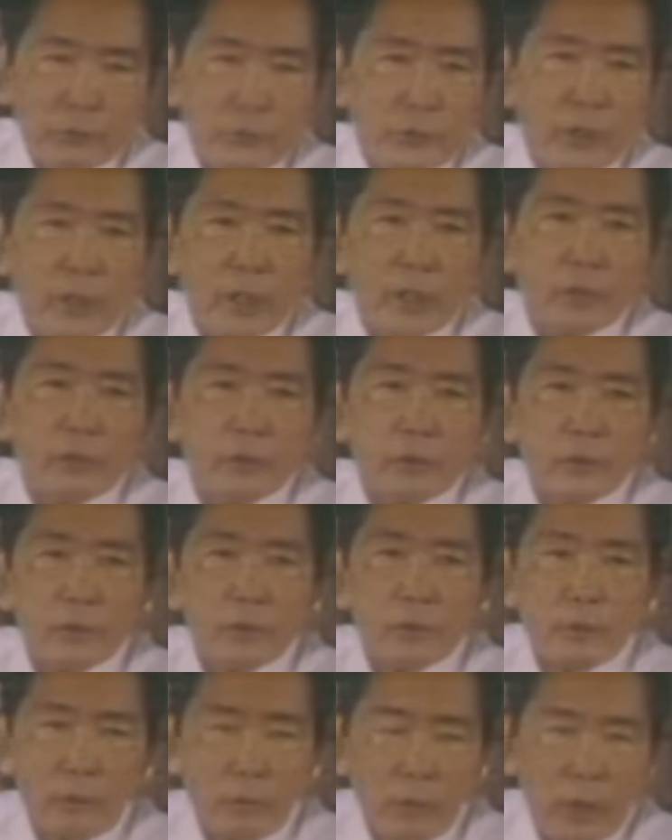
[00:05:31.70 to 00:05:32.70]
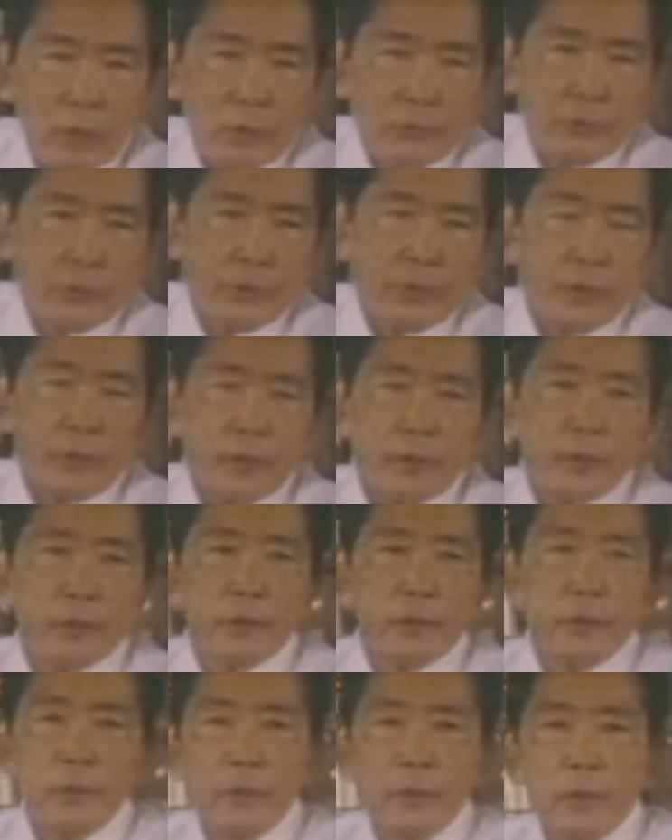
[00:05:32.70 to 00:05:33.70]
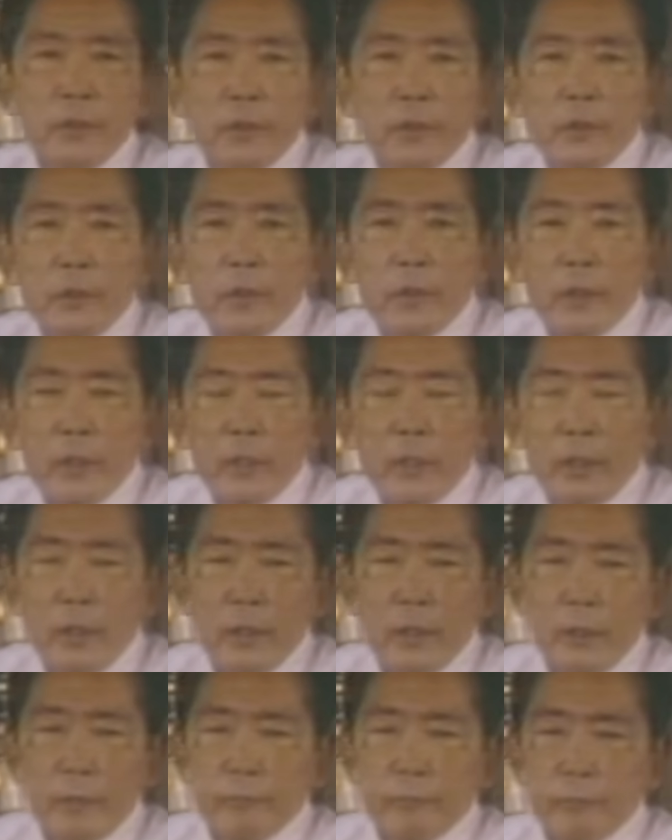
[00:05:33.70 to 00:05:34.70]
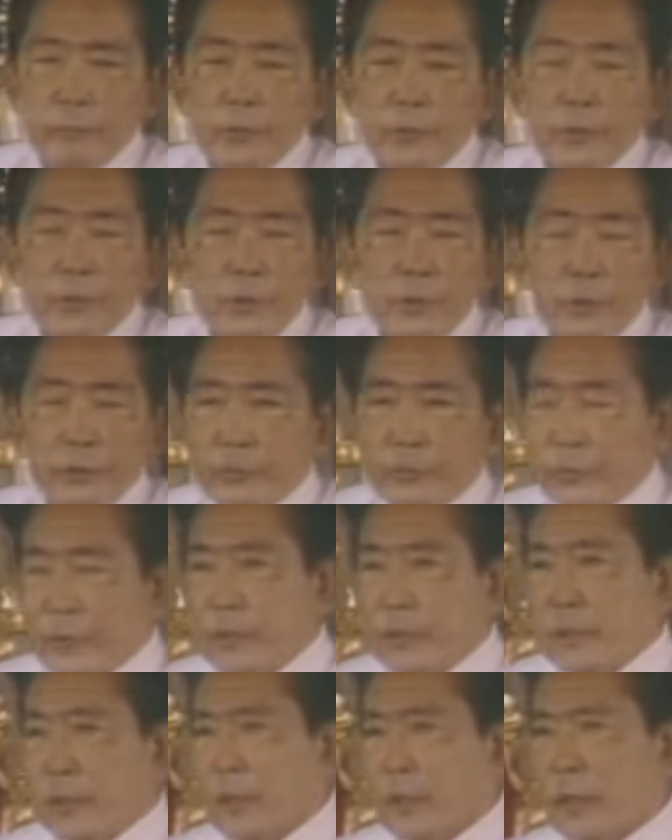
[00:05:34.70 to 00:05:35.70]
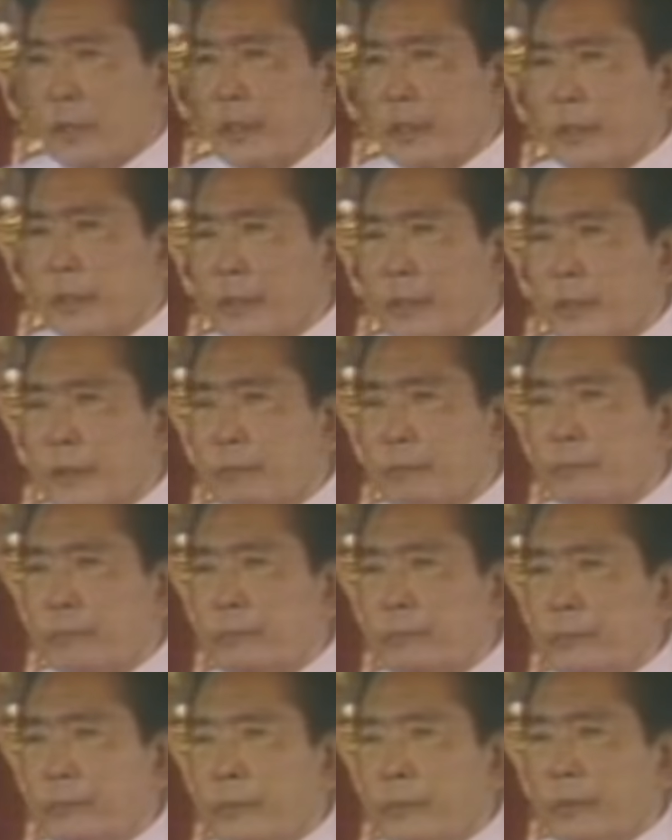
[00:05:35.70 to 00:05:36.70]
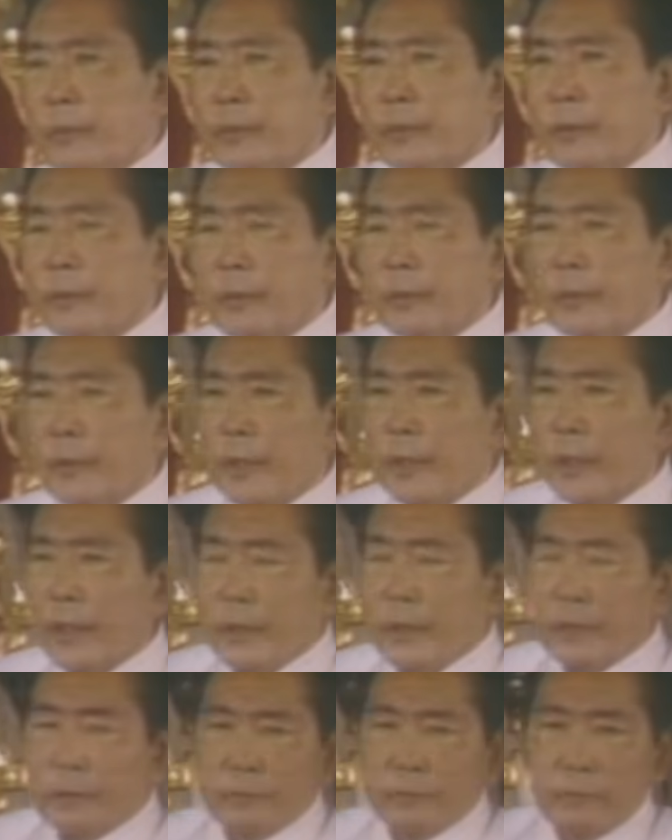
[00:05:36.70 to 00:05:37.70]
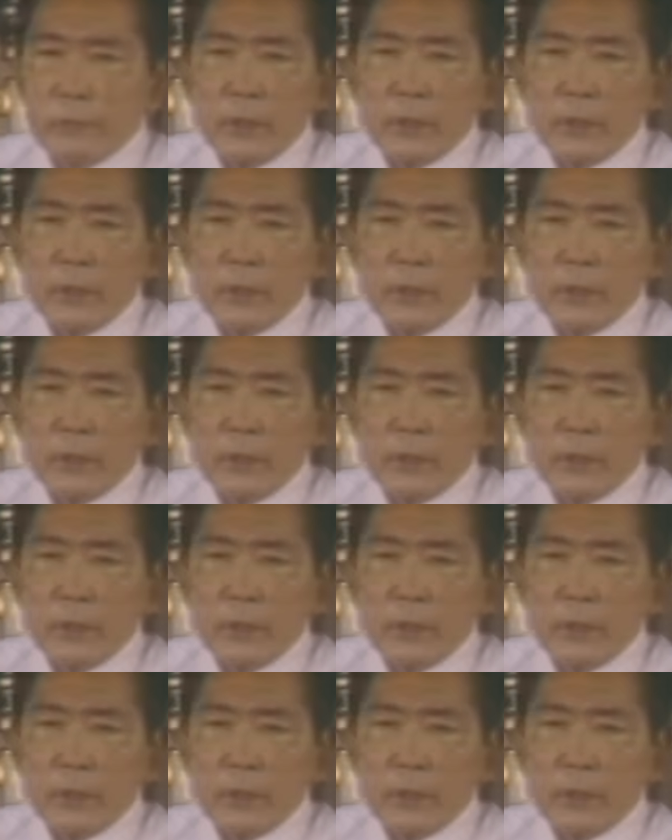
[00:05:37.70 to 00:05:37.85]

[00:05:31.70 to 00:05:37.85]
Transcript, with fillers: foreign powers, the church, and now military rebellion, Marcos still seemed unyielding. I